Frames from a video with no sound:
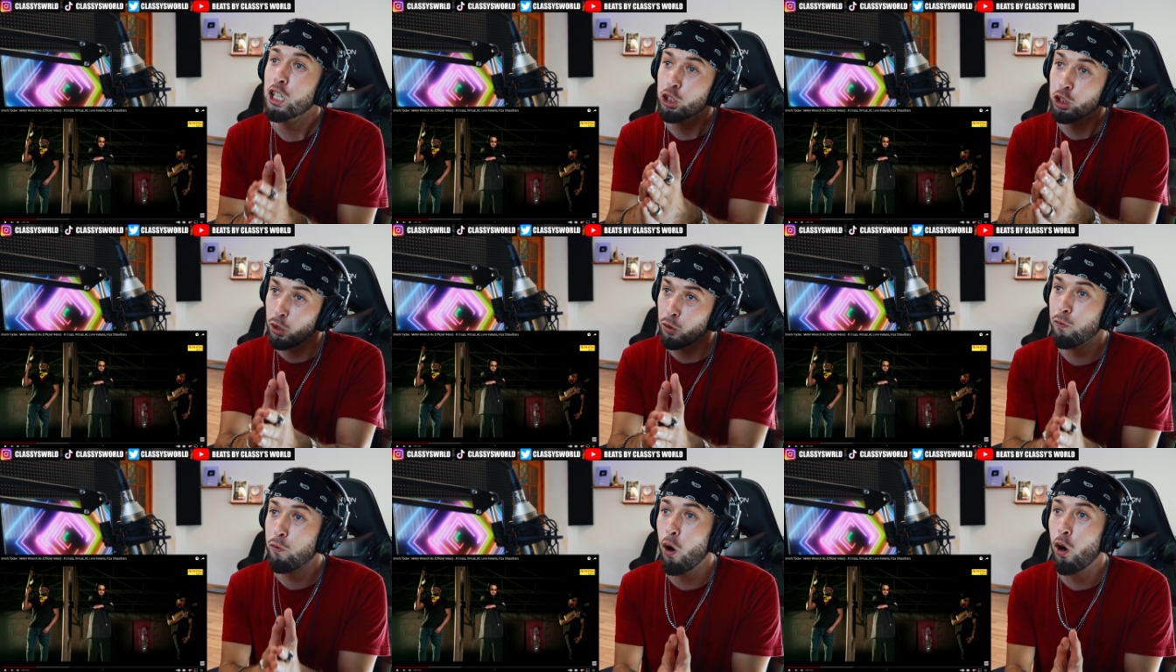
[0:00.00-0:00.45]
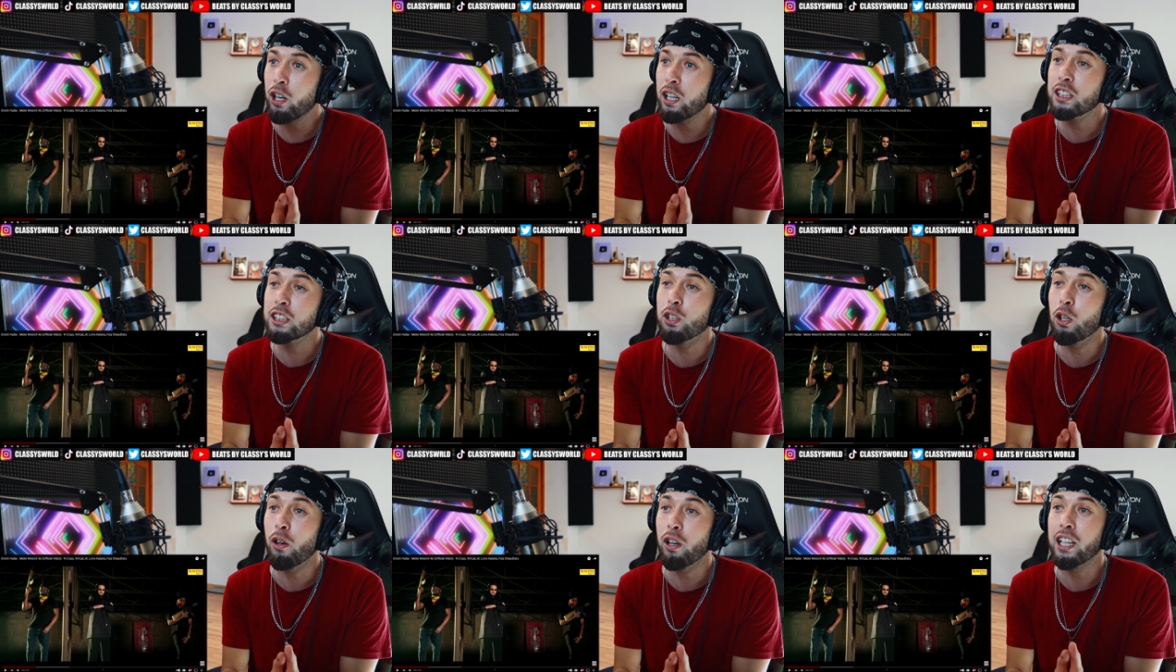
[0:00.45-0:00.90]
to
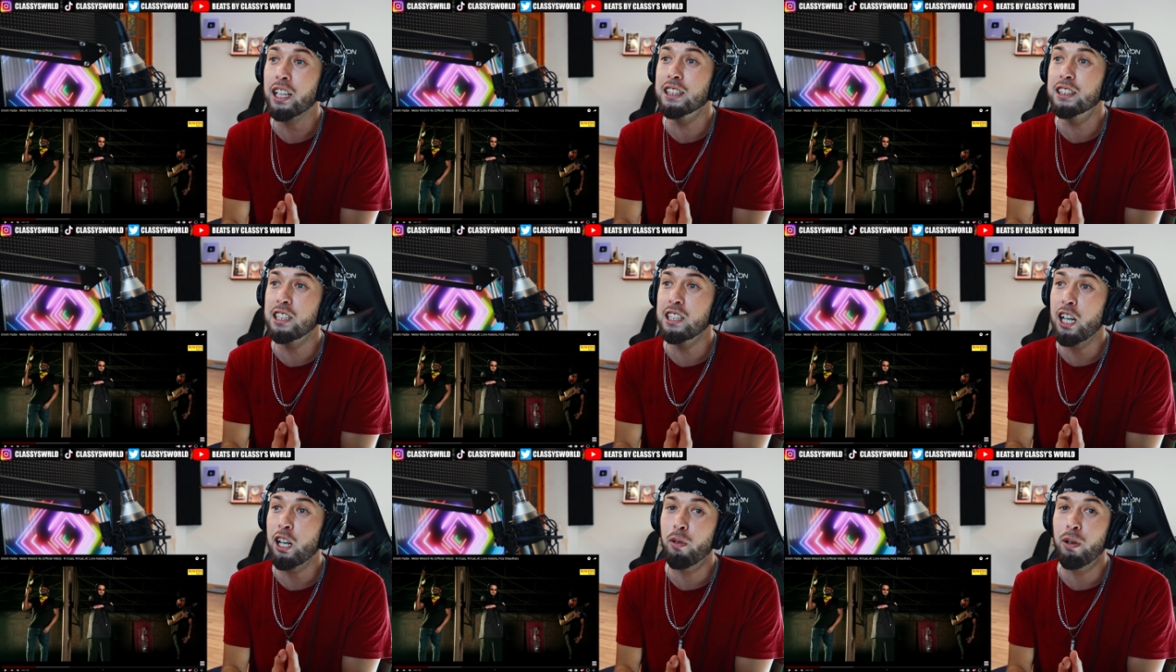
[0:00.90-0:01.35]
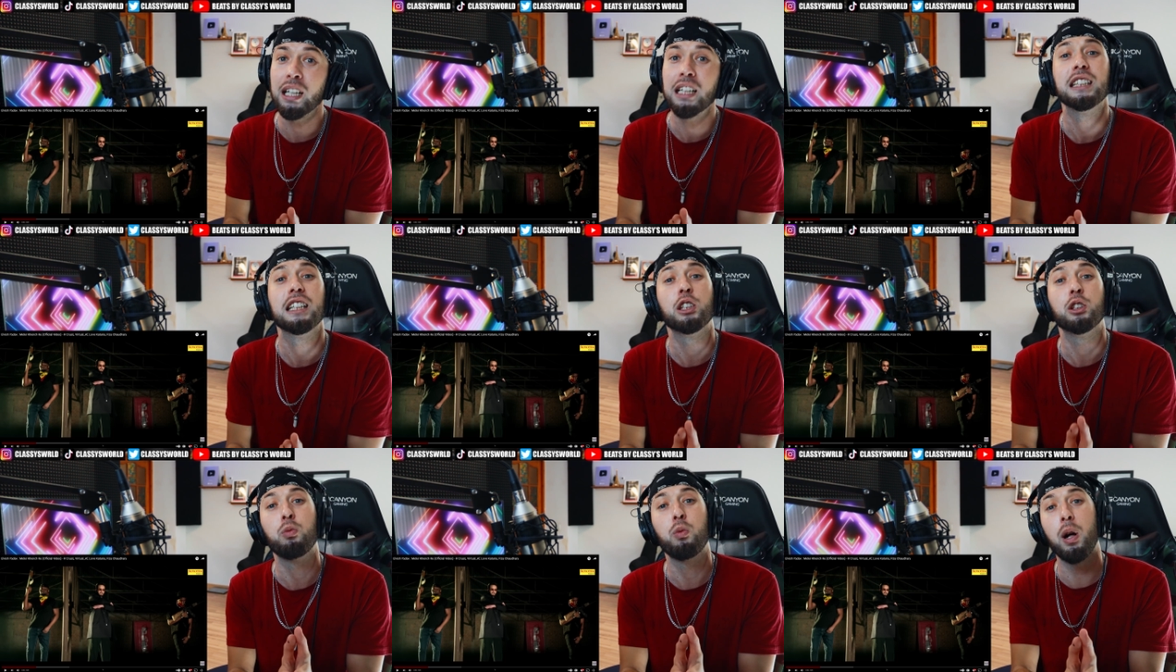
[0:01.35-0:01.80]
focus on his
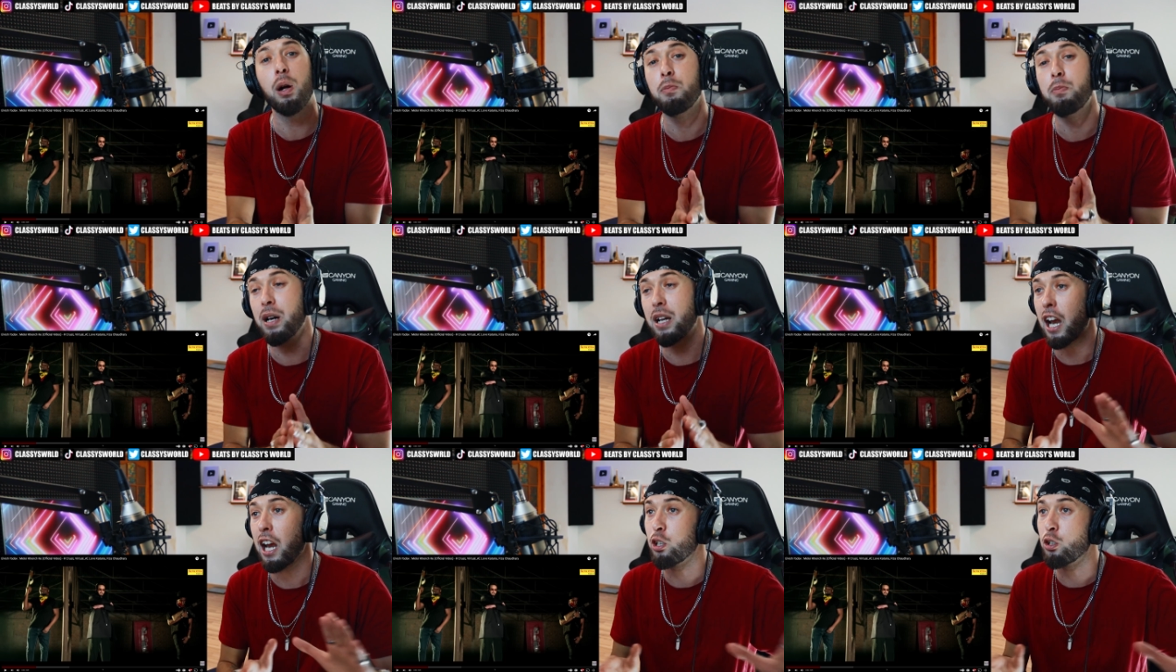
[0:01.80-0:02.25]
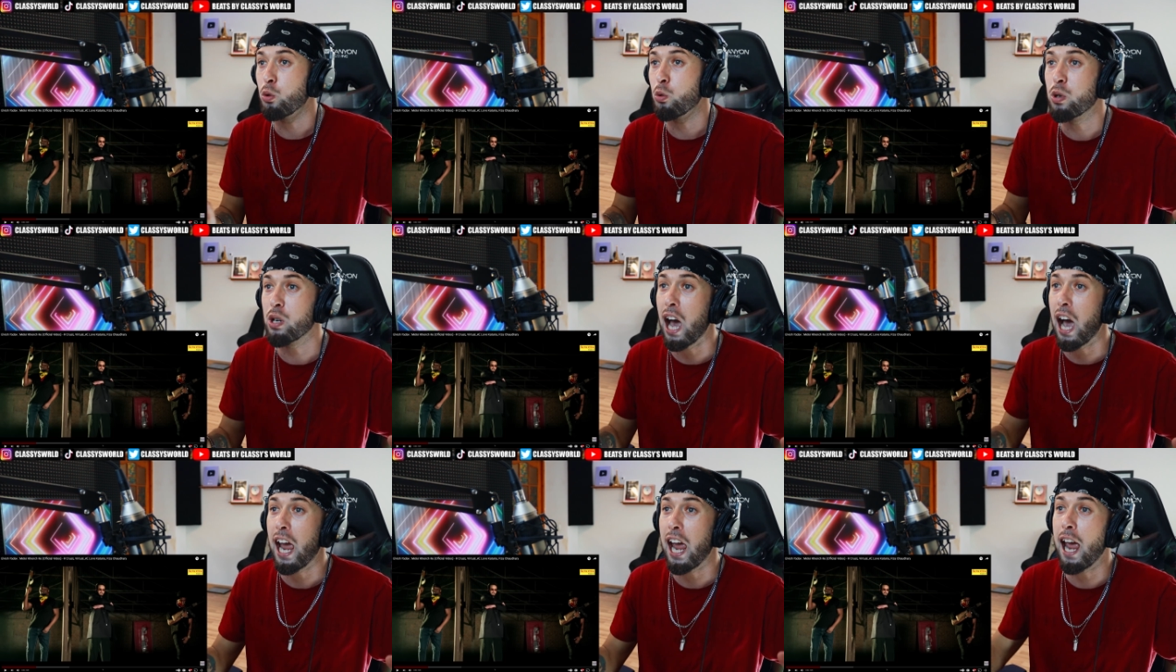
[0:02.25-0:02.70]
lyrics as well, but I
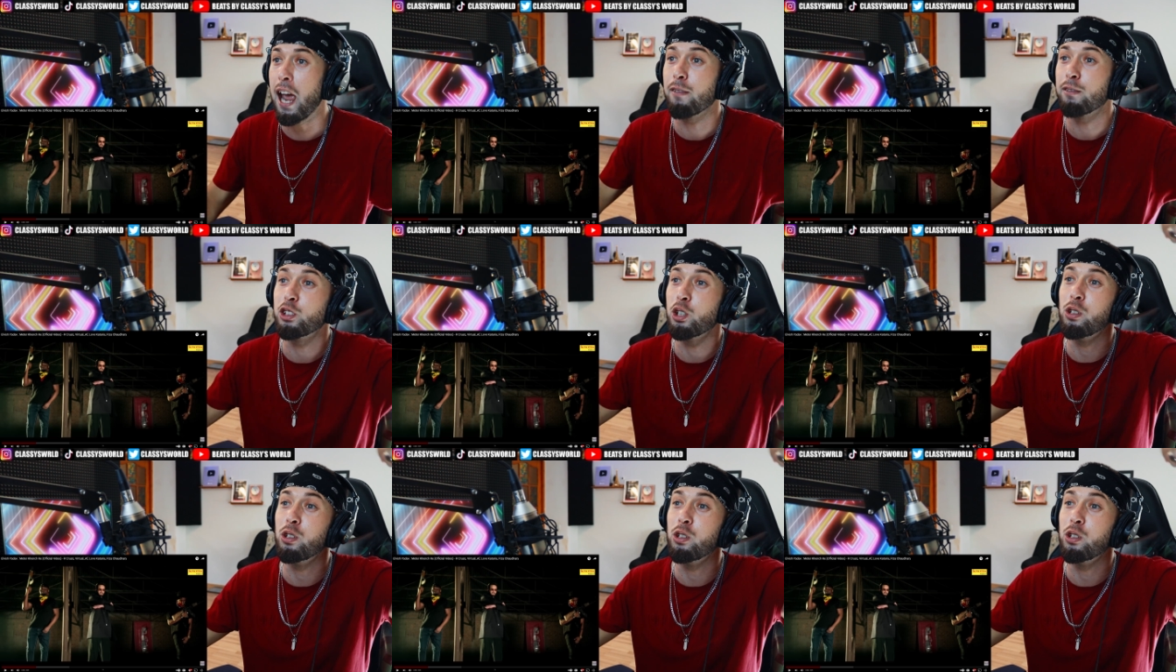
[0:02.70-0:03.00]
do not have.